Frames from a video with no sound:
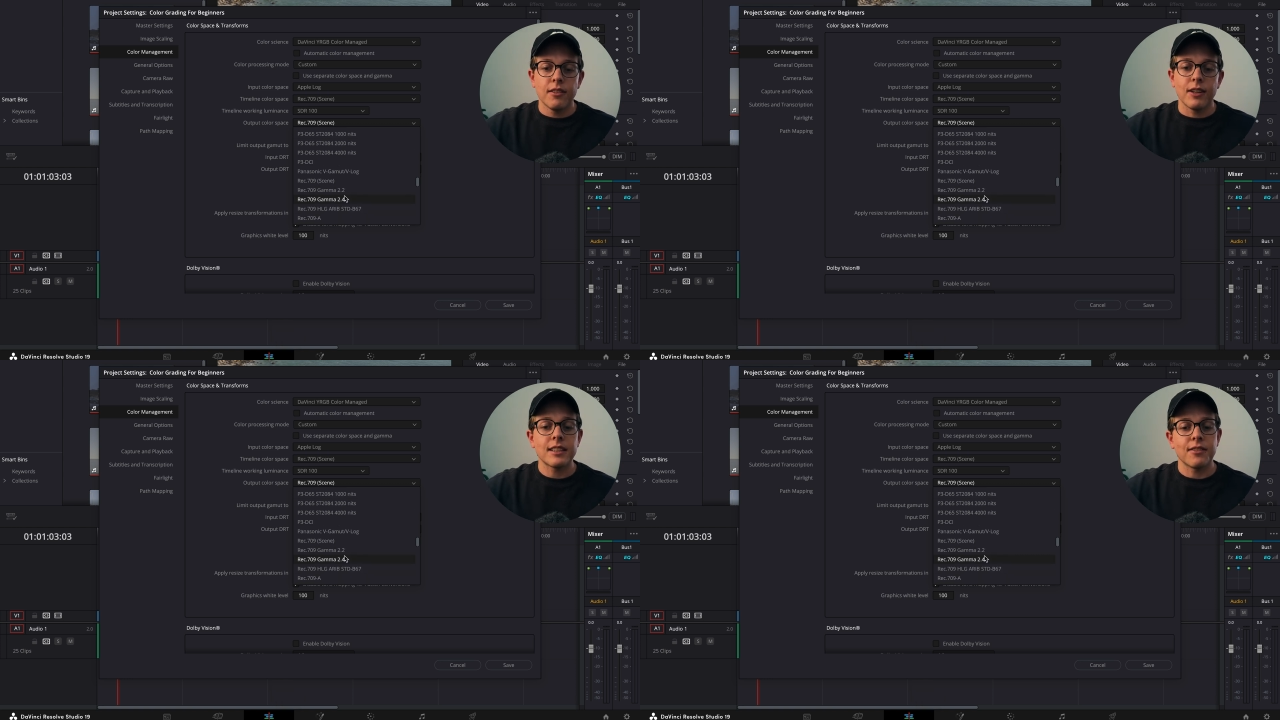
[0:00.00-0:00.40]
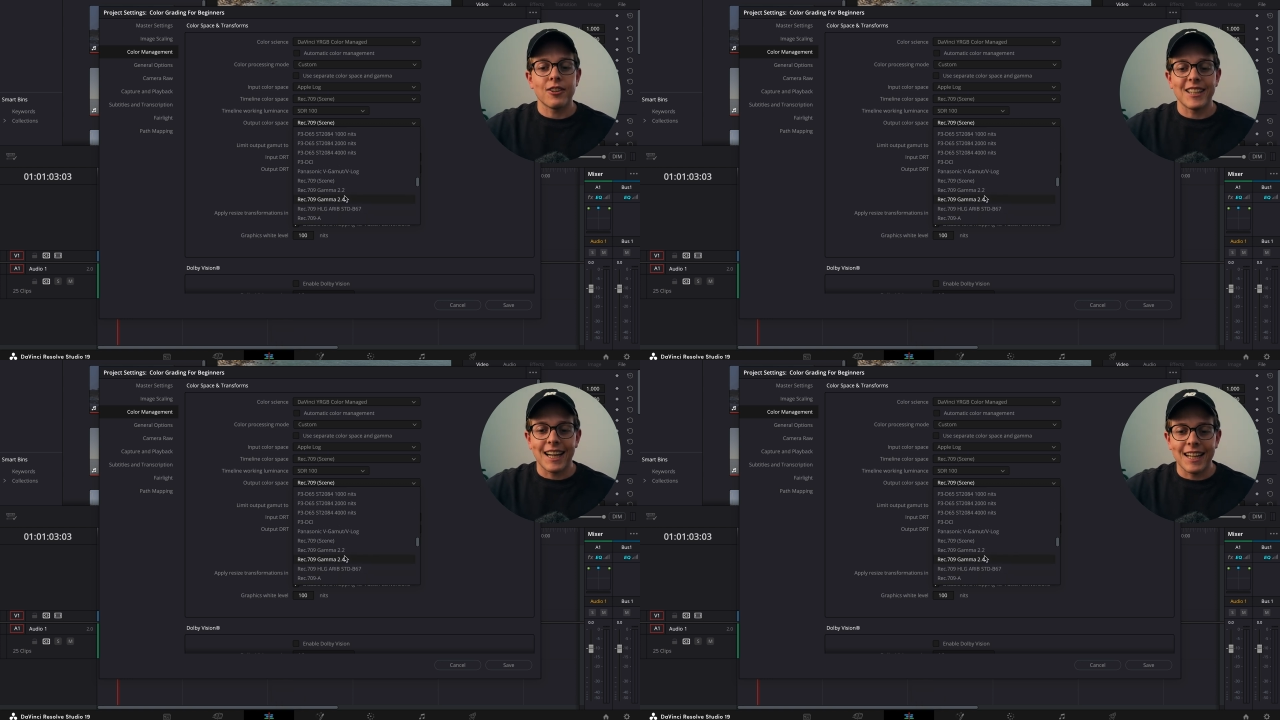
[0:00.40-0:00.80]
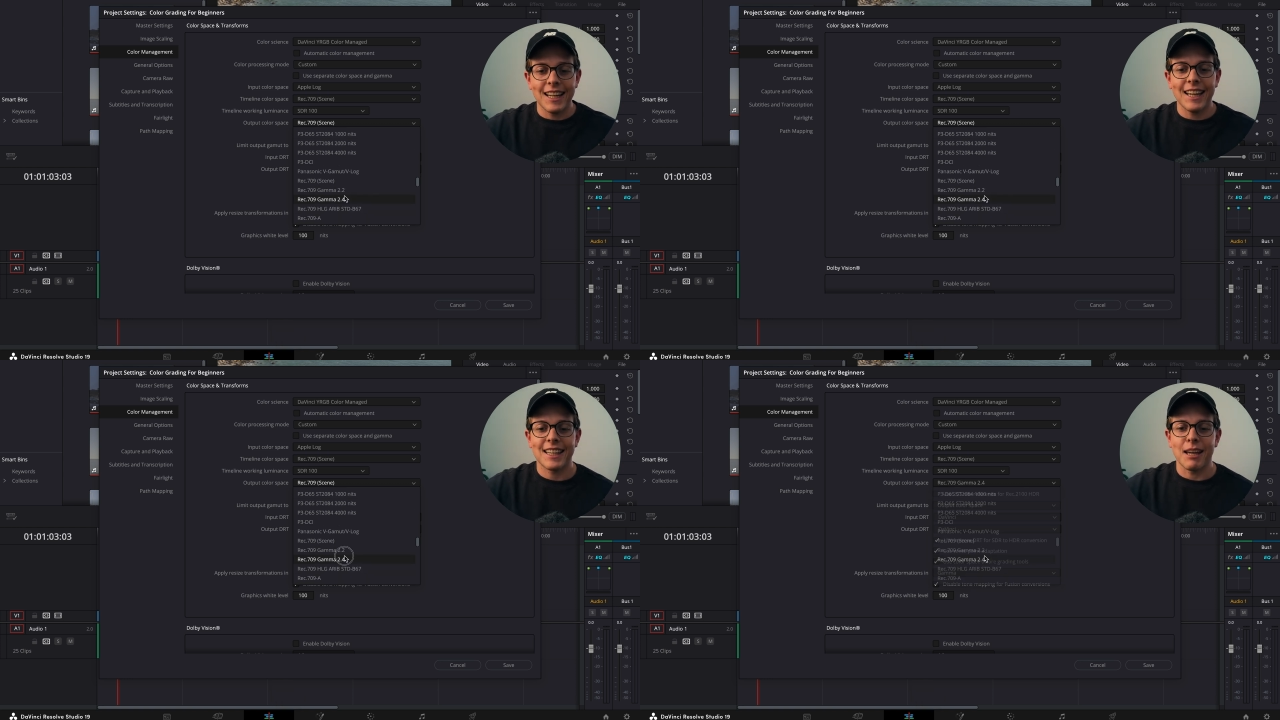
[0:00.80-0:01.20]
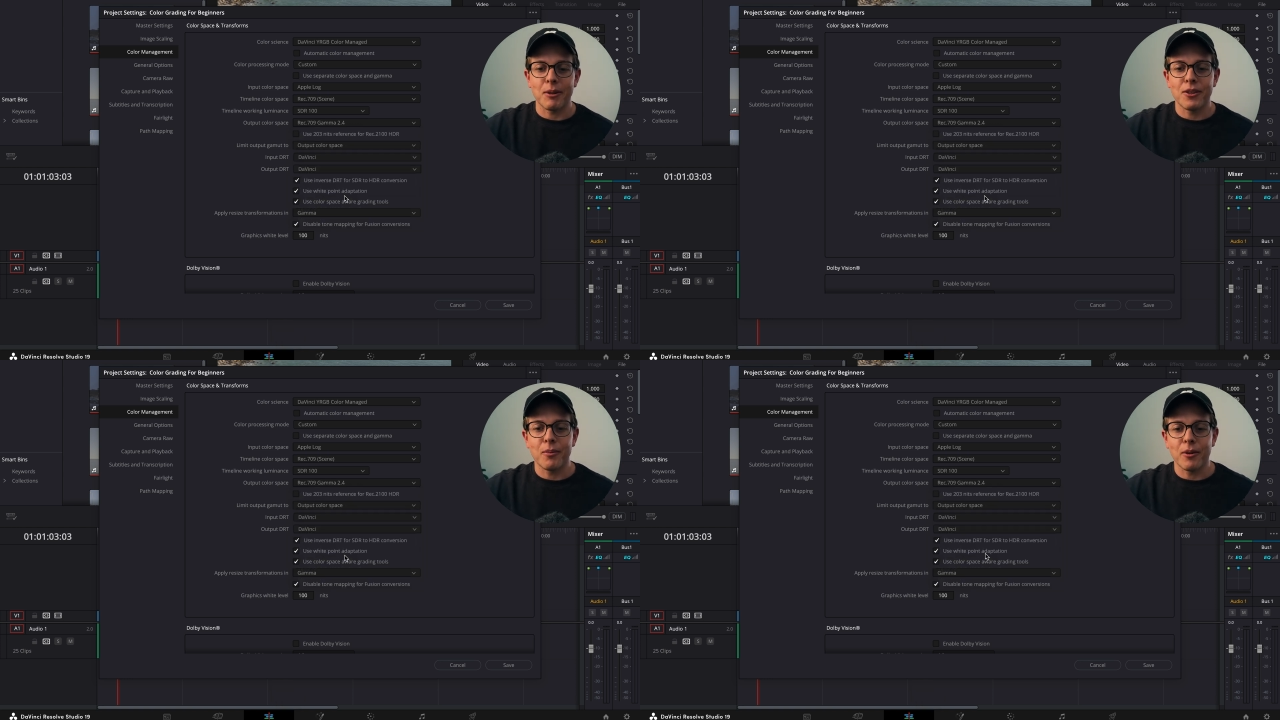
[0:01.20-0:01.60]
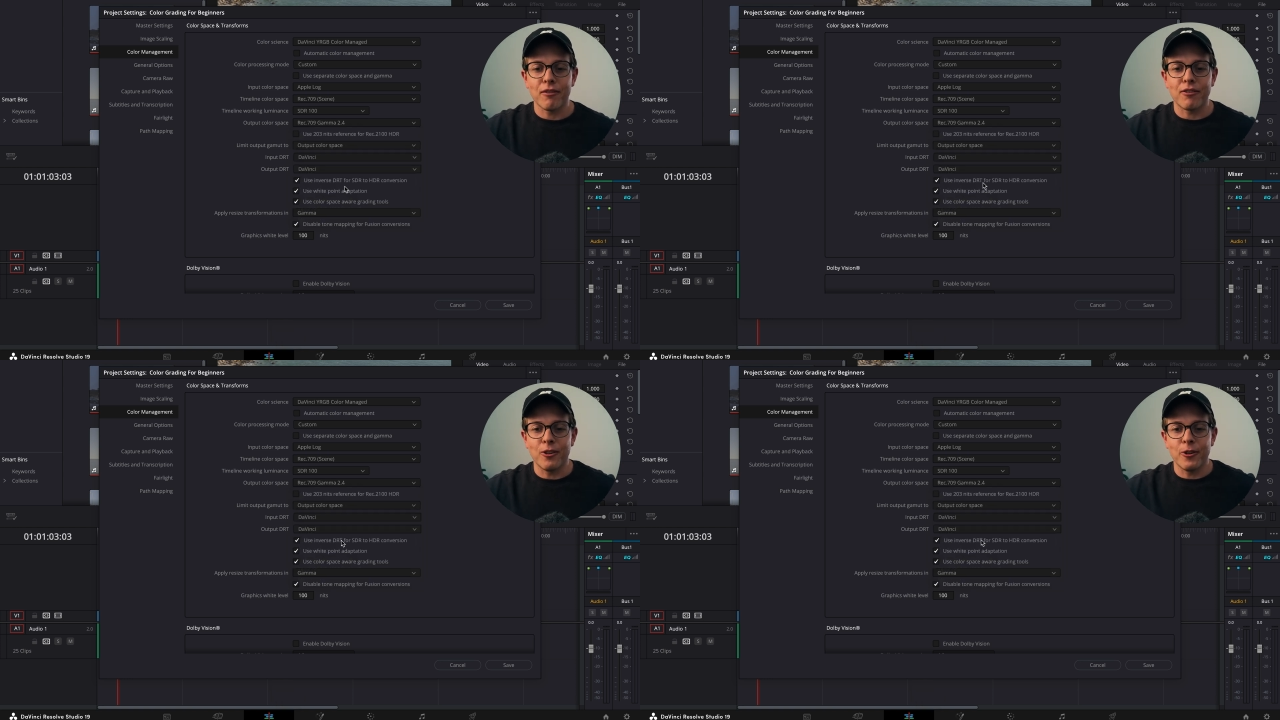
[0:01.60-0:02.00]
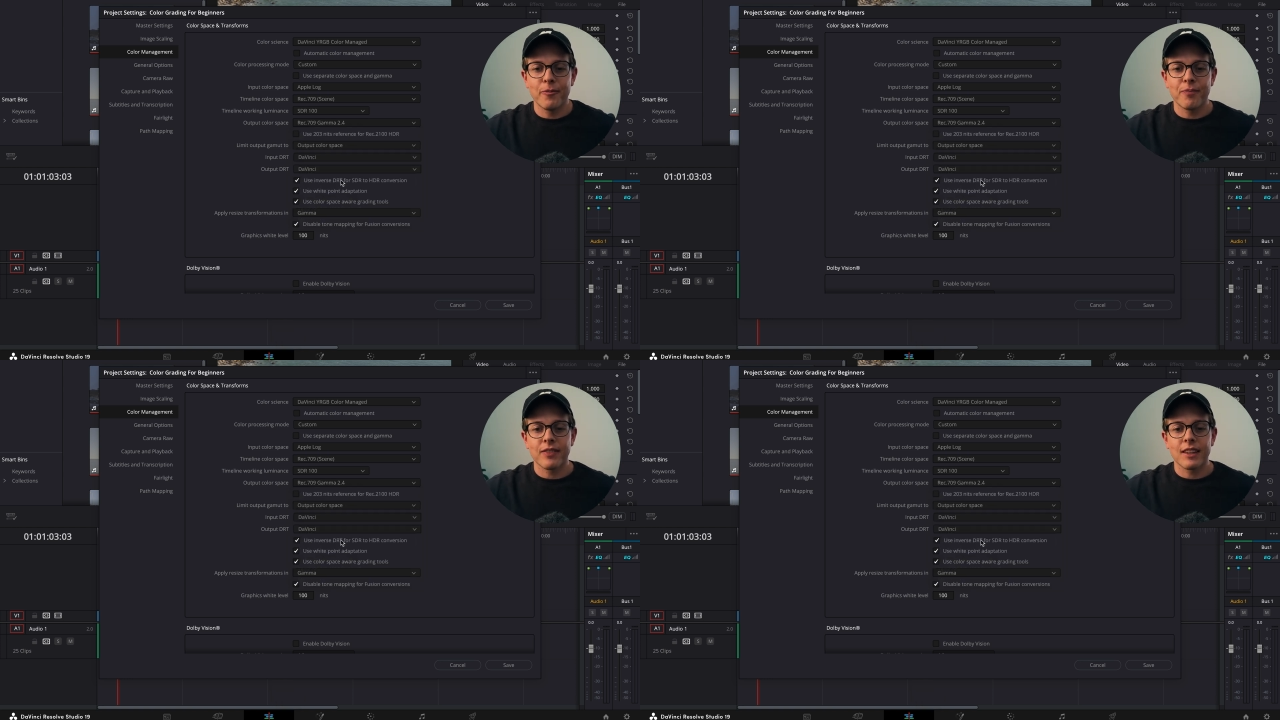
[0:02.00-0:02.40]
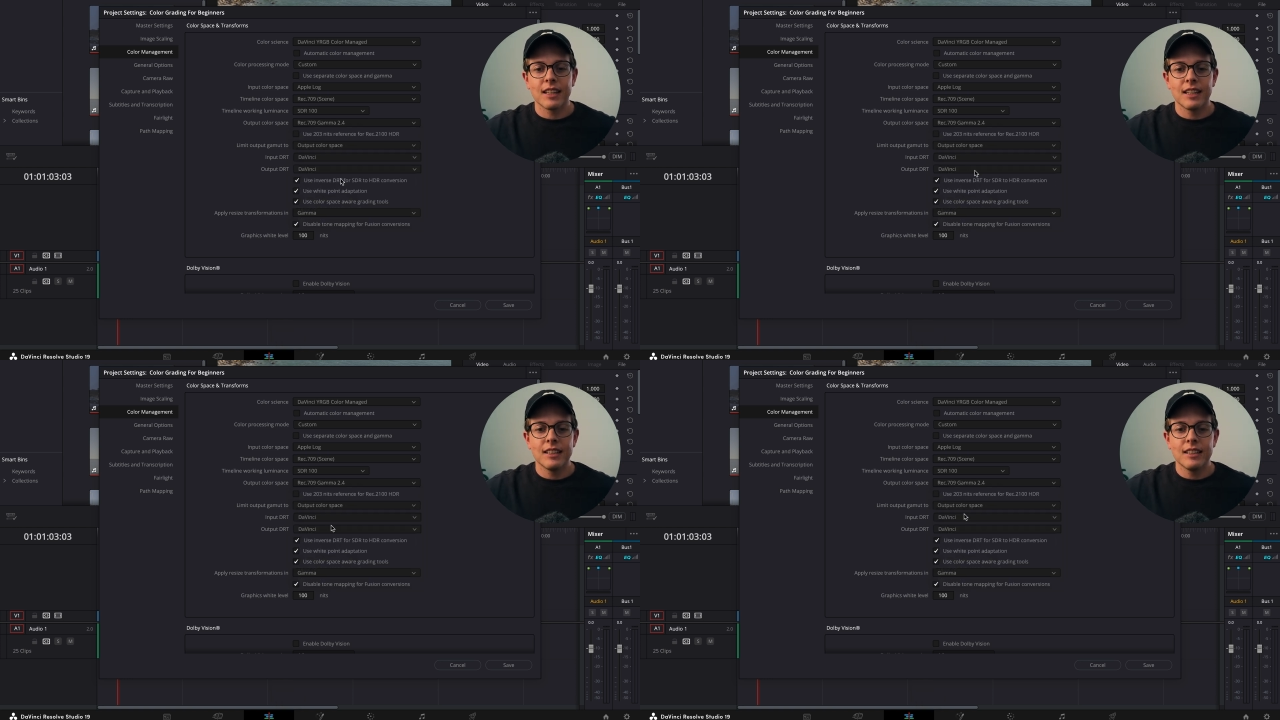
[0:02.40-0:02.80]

Rec.709 Gamma 2.4.